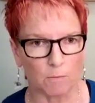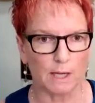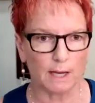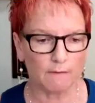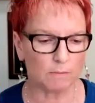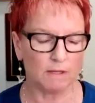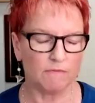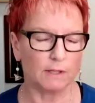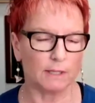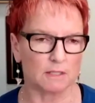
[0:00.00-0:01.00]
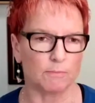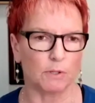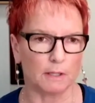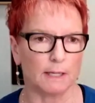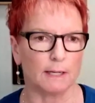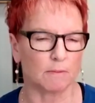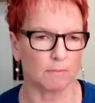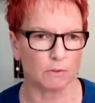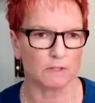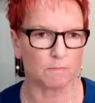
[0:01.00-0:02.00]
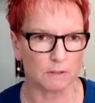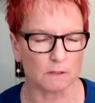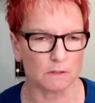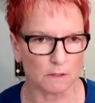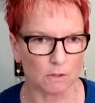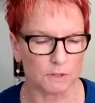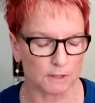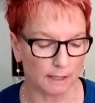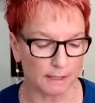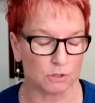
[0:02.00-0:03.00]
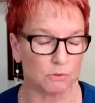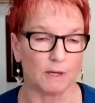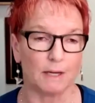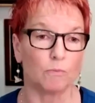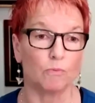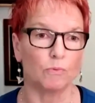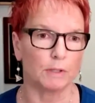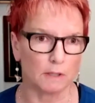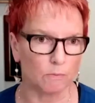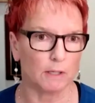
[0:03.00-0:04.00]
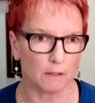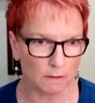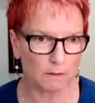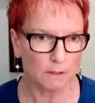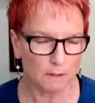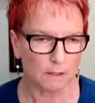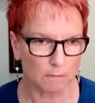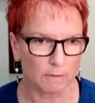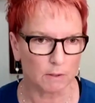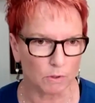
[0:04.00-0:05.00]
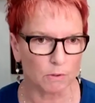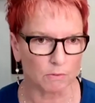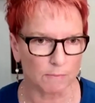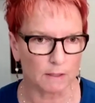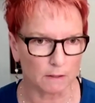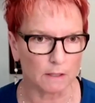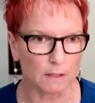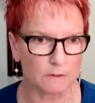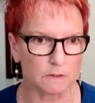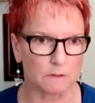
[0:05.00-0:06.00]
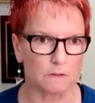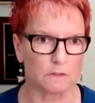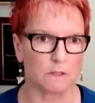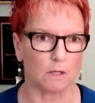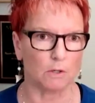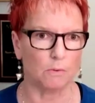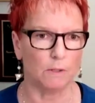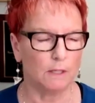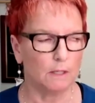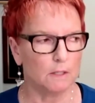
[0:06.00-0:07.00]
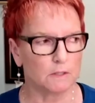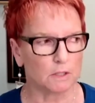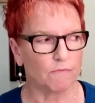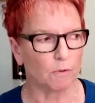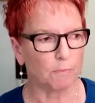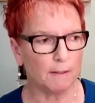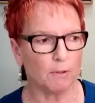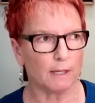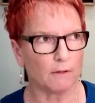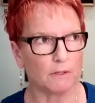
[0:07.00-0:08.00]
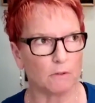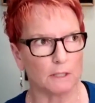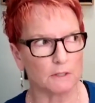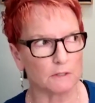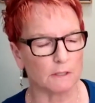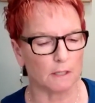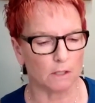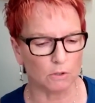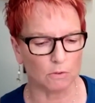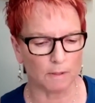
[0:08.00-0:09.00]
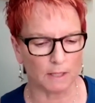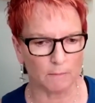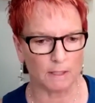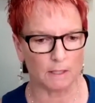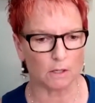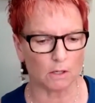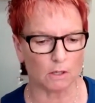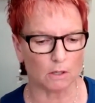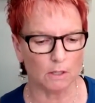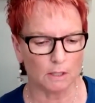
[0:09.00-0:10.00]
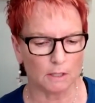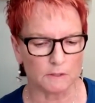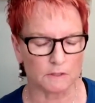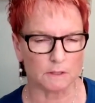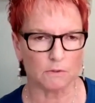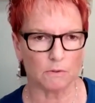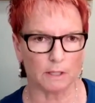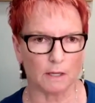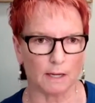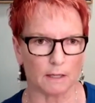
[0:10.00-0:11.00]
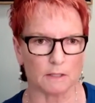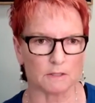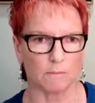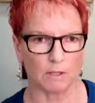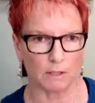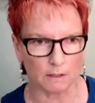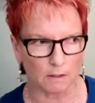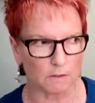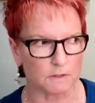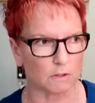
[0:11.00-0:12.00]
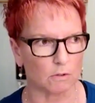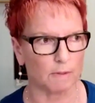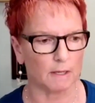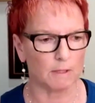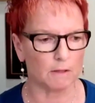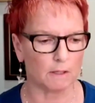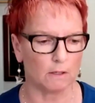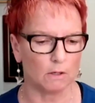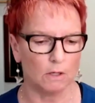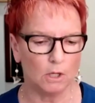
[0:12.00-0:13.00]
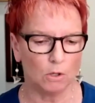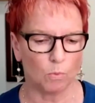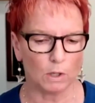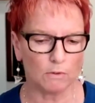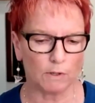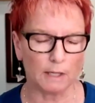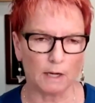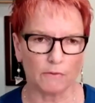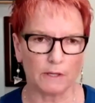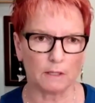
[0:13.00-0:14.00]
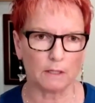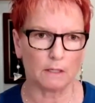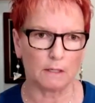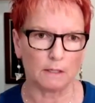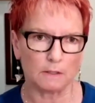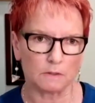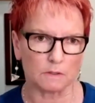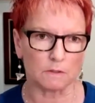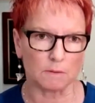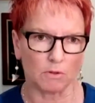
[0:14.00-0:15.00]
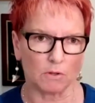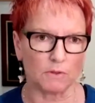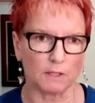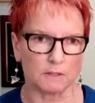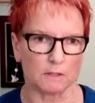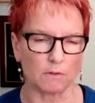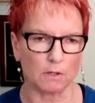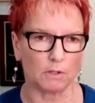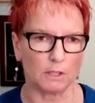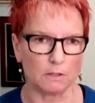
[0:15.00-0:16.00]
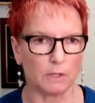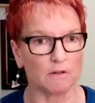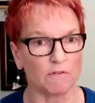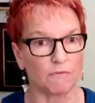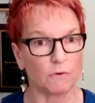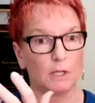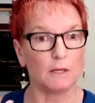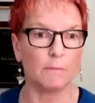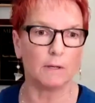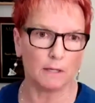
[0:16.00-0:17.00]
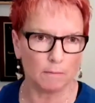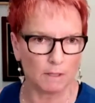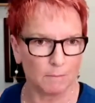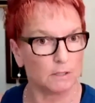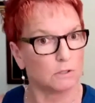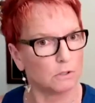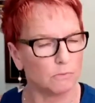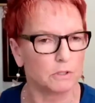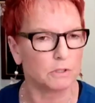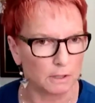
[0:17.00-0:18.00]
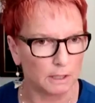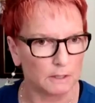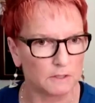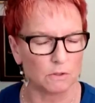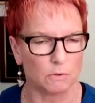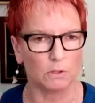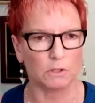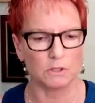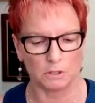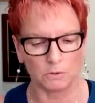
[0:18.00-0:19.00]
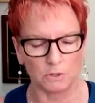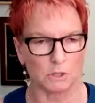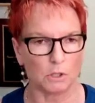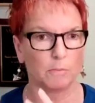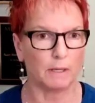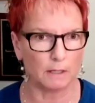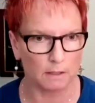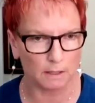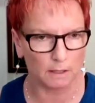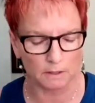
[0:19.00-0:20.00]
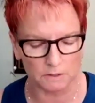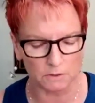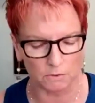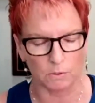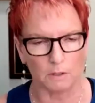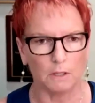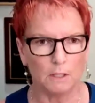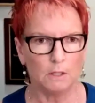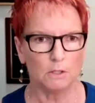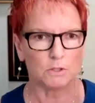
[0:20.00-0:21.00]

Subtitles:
We have to be flexible and adaptable as business owners. And I do that really well in my work with clients. So So for people out there listening who maybe are considering adding something else, or maybe they're wondering how they can condense some of the things that they're already doing to free them up, maybe to do retreats or to start a podcast or